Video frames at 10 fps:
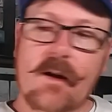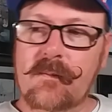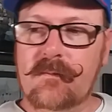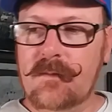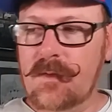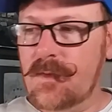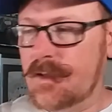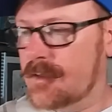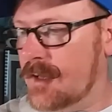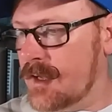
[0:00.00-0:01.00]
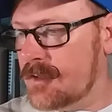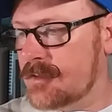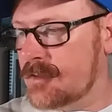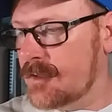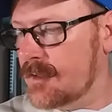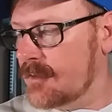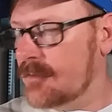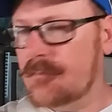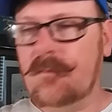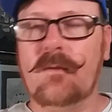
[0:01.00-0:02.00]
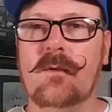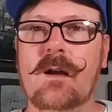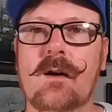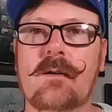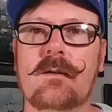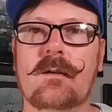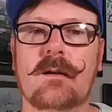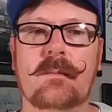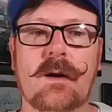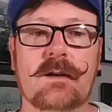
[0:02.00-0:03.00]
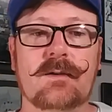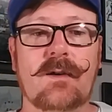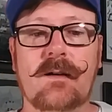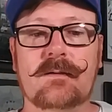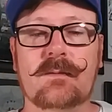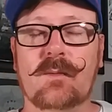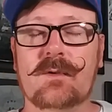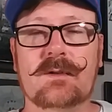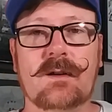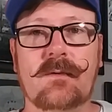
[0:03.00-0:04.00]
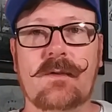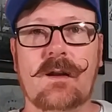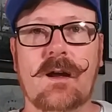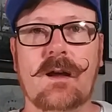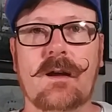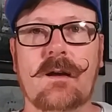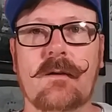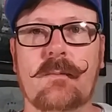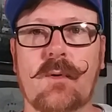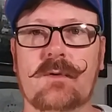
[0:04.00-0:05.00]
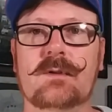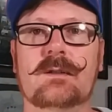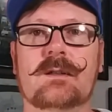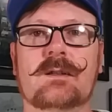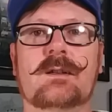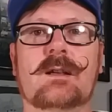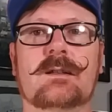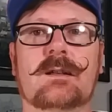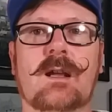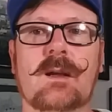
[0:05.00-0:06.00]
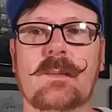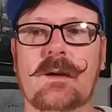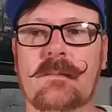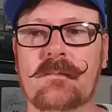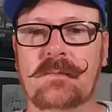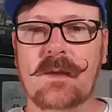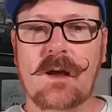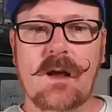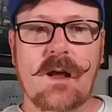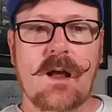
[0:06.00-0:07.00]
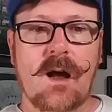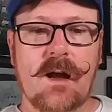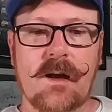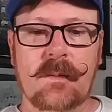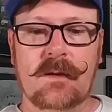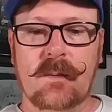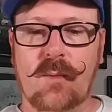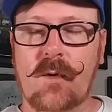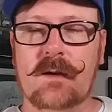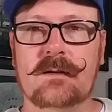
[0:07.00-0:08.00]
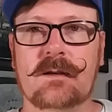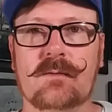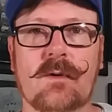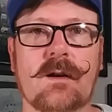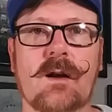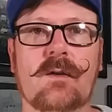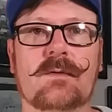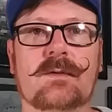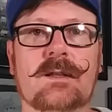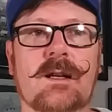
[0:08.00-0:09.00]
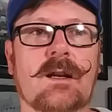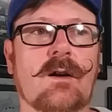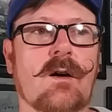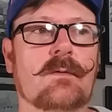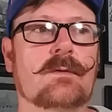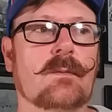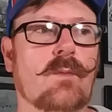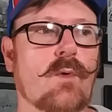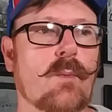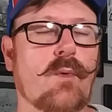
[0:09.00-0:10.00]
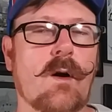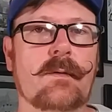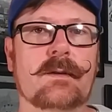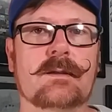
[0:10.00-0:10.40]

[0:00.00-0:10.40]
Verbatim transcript: right, I think that's it for now, um, I do have some more stuff that I have purchased. It just hasn't came in. I am in the process right now of sending off some more private